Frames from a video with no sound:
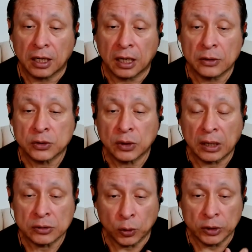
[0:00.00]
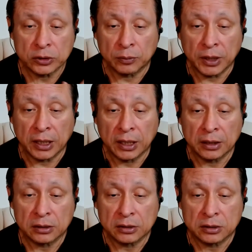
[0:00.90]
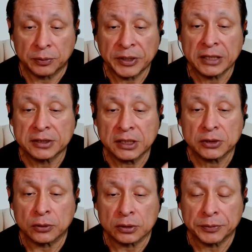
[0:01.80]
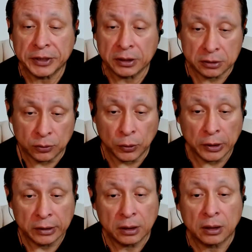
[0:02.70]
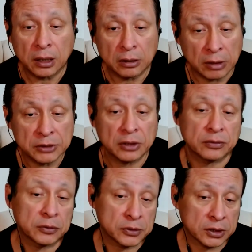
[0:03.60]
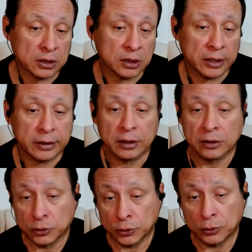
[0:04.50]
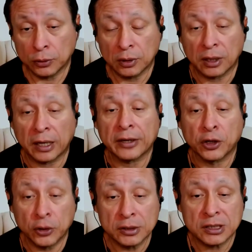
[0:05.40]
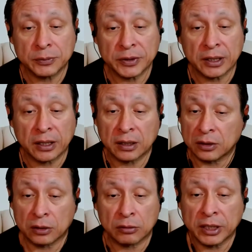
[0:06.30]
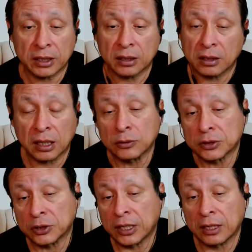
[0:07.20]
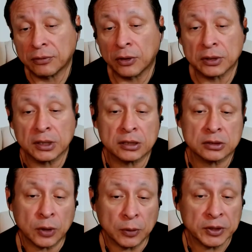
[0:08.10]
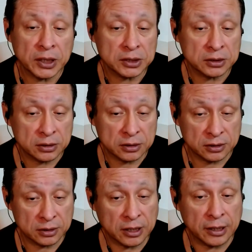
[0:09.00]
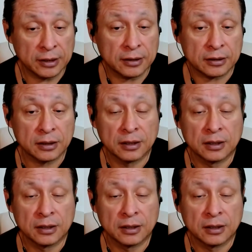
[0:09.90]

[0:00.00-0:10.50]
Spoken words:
I was going to apply to PhD schools because one, I graduated from UCLA, two, I had a good GPA, and three, I was going to have all the letters of recommendation that I needed.